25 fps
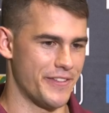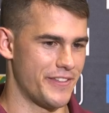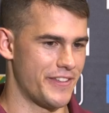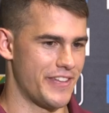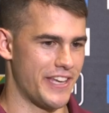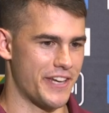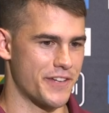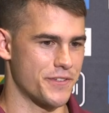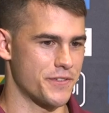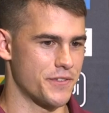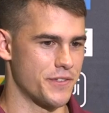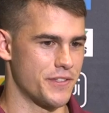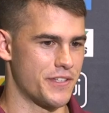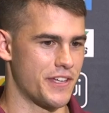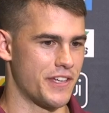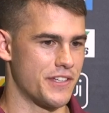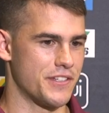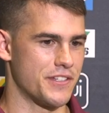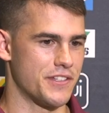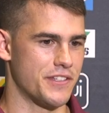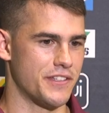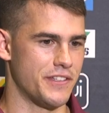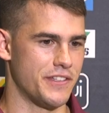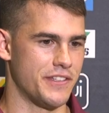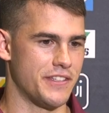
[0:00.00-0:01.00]
extra
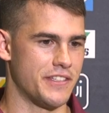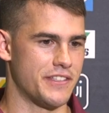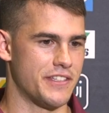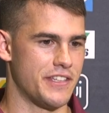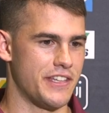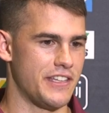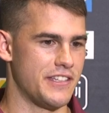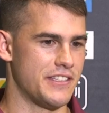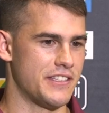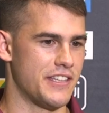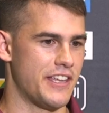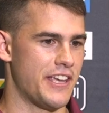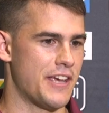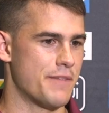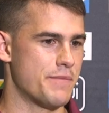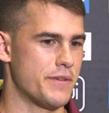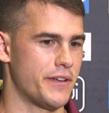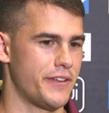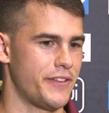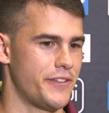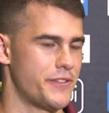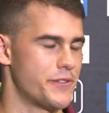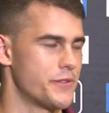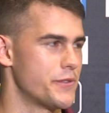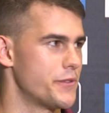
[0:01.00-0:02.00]
attention is there,
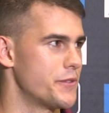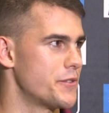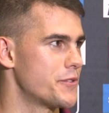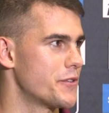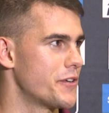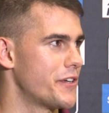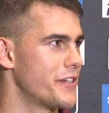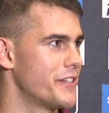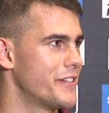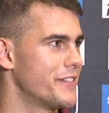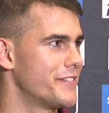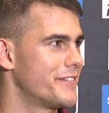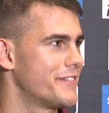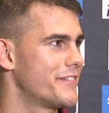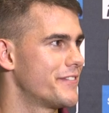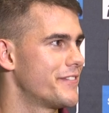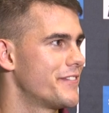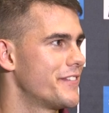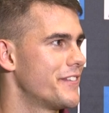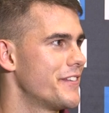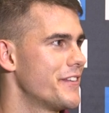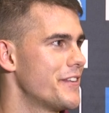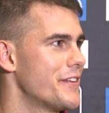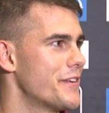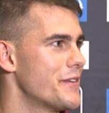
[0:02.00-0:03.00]
but you sort of try to
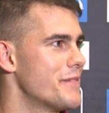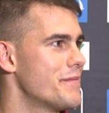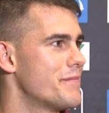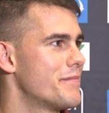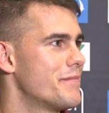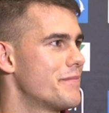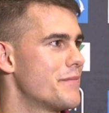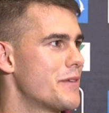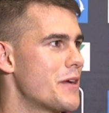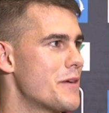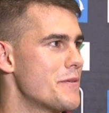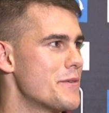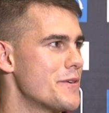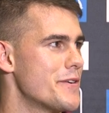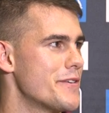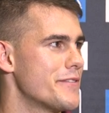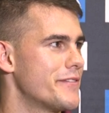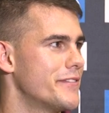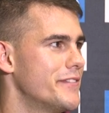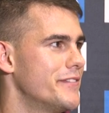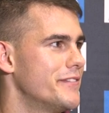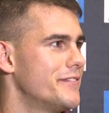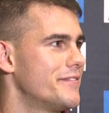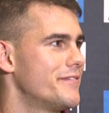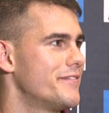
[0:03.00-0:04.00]
palm it
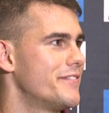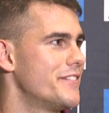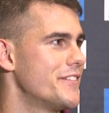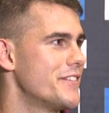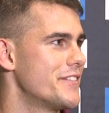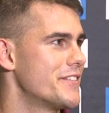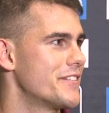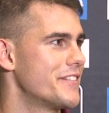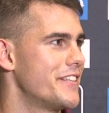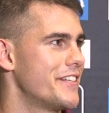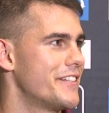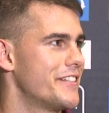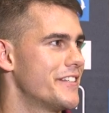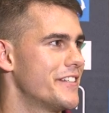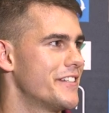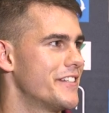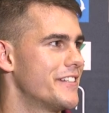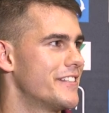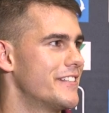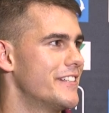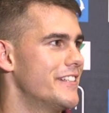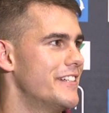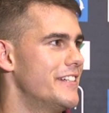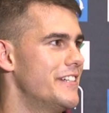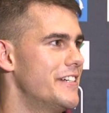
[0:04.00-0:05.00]
off and just stick to
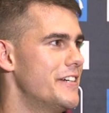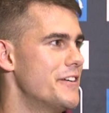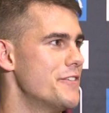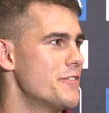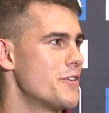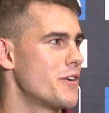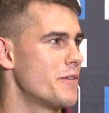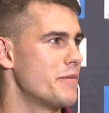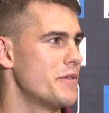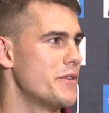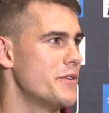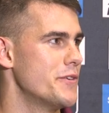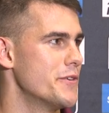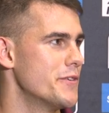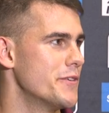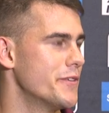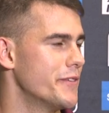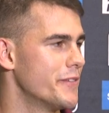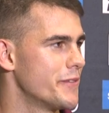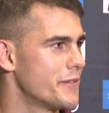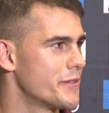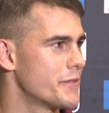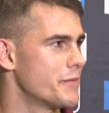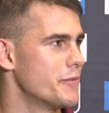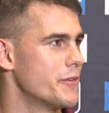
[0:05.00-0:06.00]
what I've been
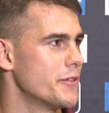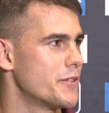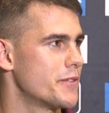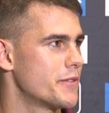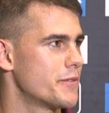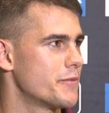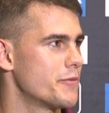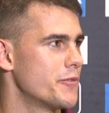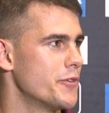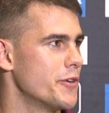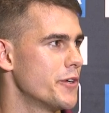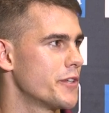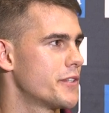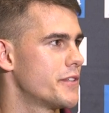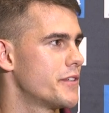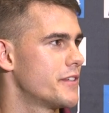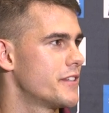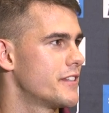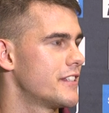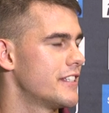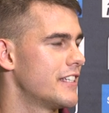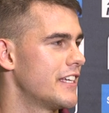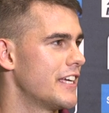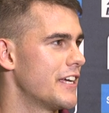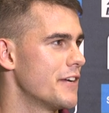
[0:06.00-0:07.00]
doing. It's what's worked
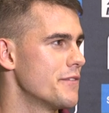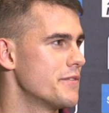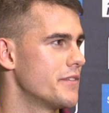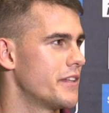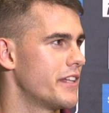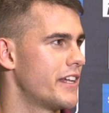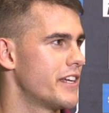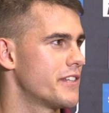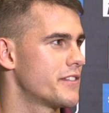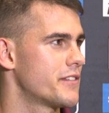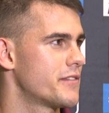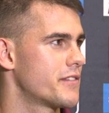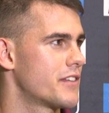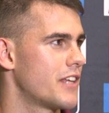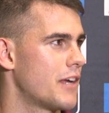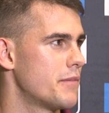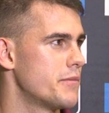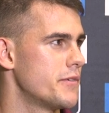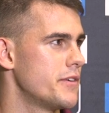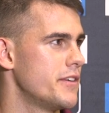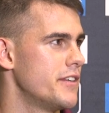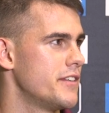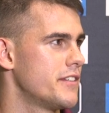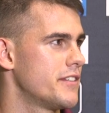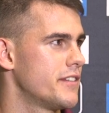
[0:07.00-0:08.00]
over the last
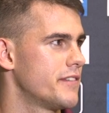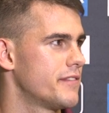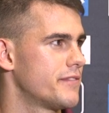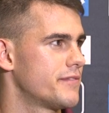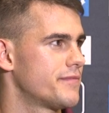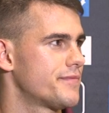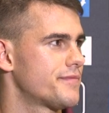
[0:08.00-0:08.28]
couple of years.